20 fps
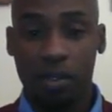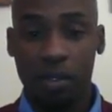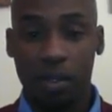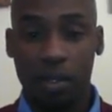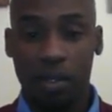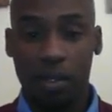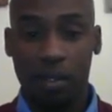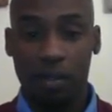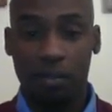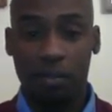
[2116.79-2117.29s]

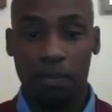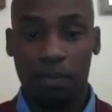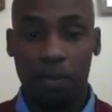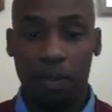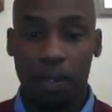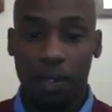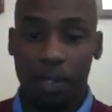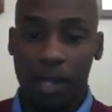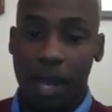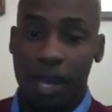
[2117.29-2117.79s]

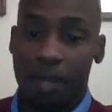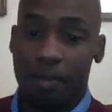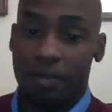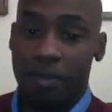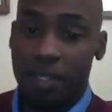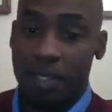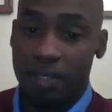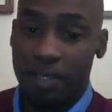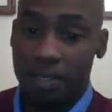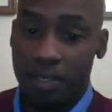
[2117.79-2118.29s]
A lot
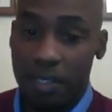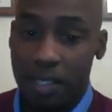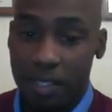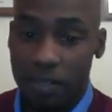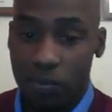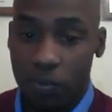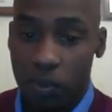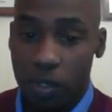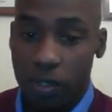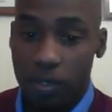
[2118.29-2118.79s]
of this is
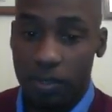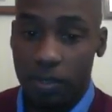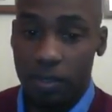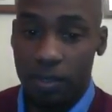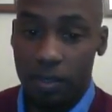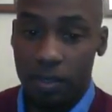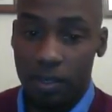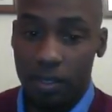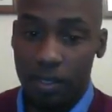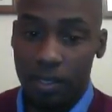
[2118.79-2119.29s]
his work,
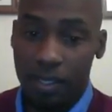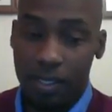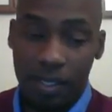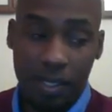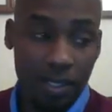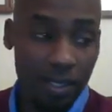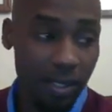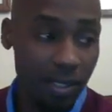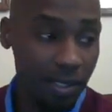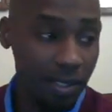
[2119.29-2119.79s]
and
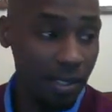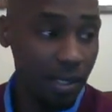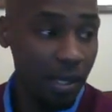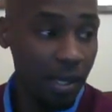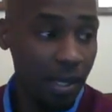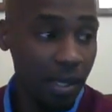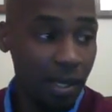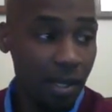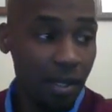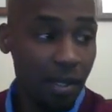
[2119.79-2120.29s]
this is
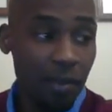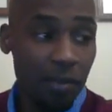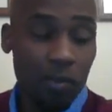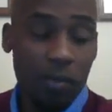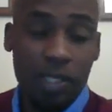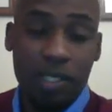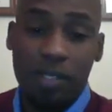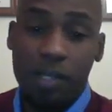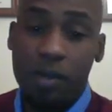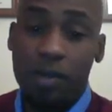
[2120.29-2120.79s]

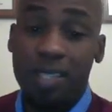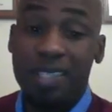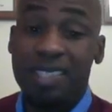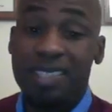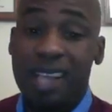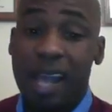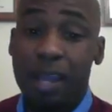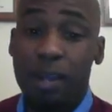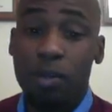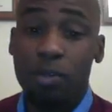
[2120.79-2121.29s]
what's known as
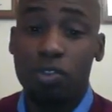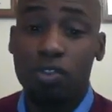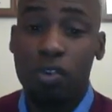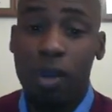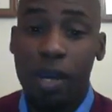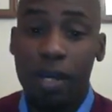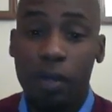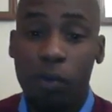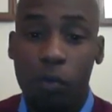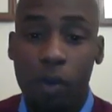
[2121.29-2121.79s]

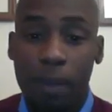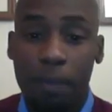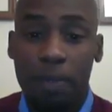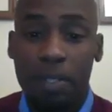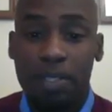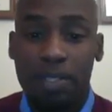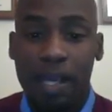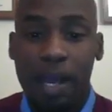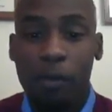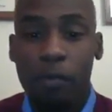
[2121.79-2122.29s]
psychotronic
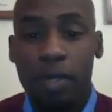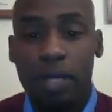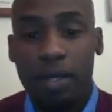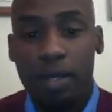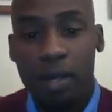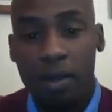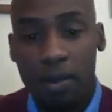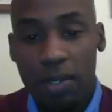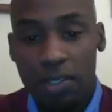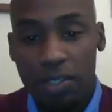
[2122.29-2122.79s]
weapons. I would
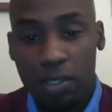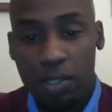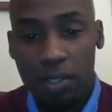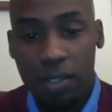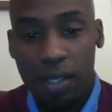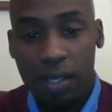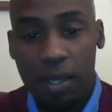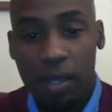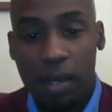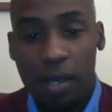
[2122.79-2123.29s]
encourage
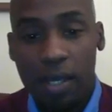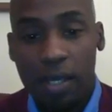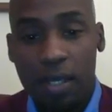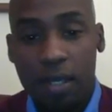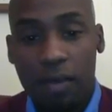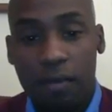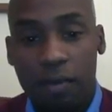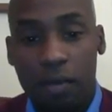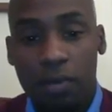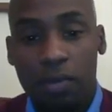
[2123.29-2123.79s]

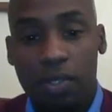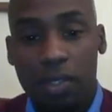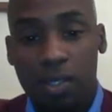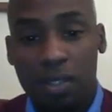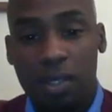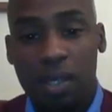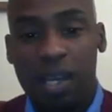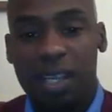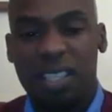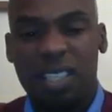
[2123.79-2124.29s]
any of you
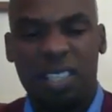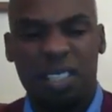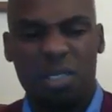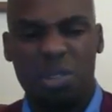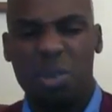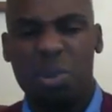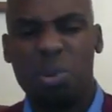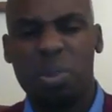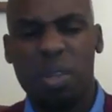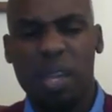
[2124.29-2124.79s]
to kind of
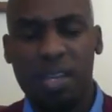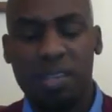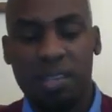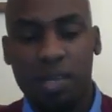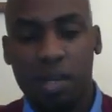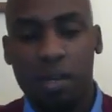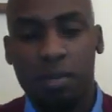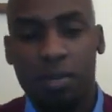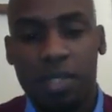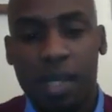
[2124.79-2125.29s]
just Google that
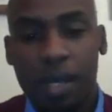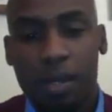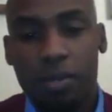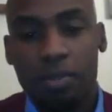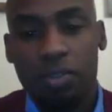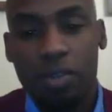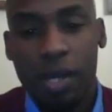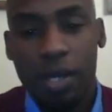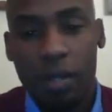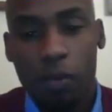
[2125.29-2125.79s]
term,
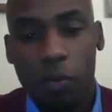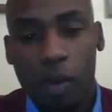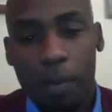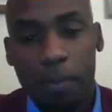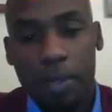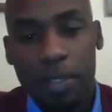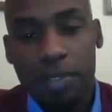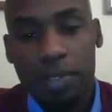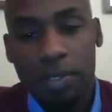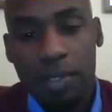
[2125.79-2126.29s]
psychotronic
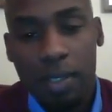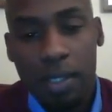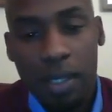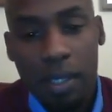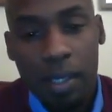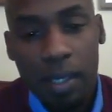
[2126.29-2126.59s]
weapons.